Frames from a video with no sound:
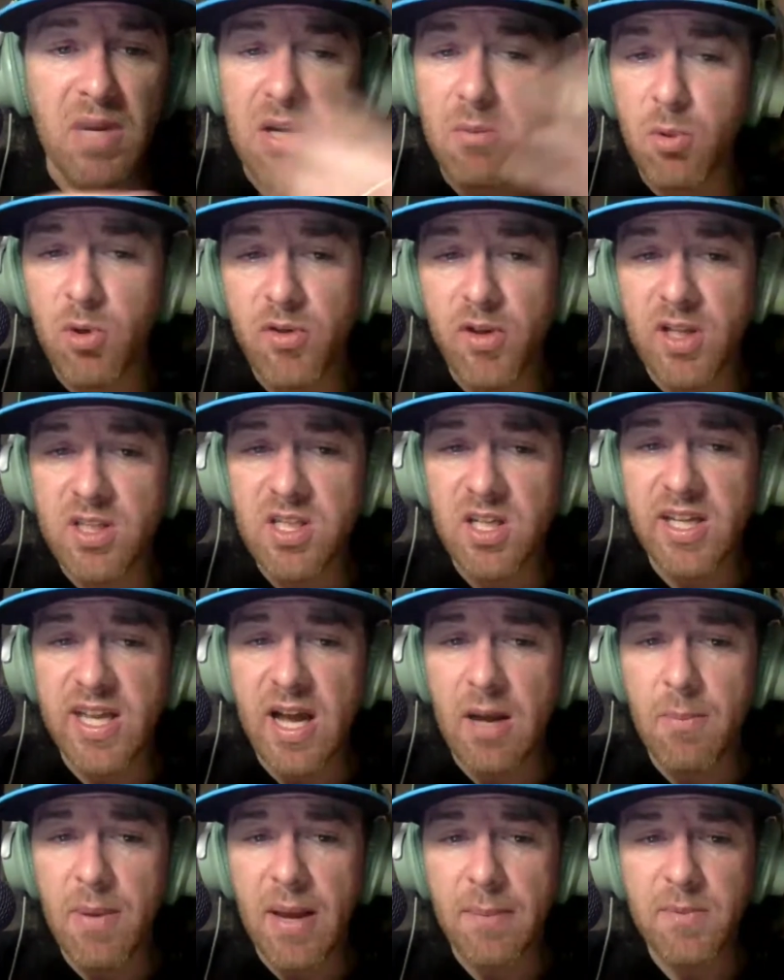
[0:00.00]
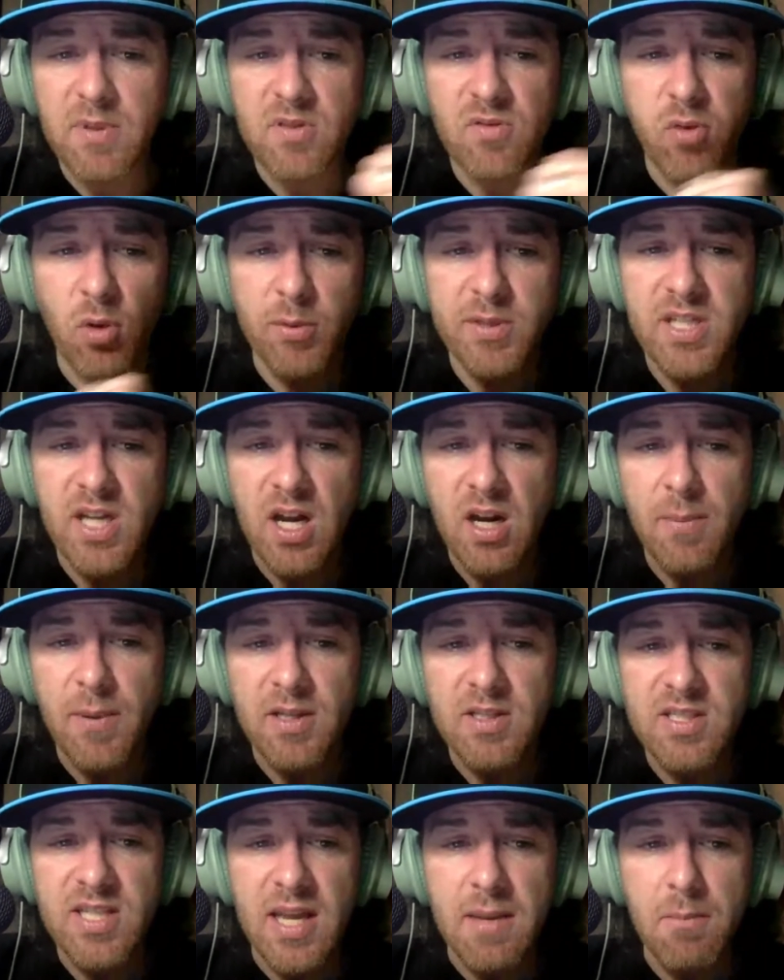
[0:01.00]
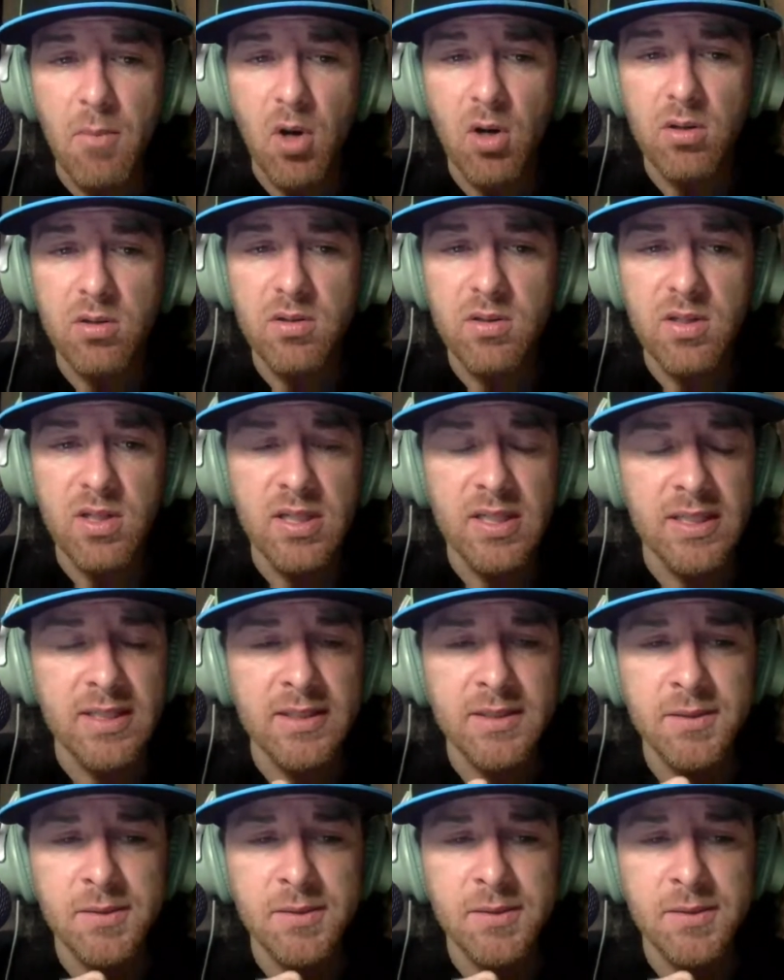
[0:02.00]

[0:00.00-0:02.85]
Any more thoughts on Cal Baptist before we talk about St. Martin's?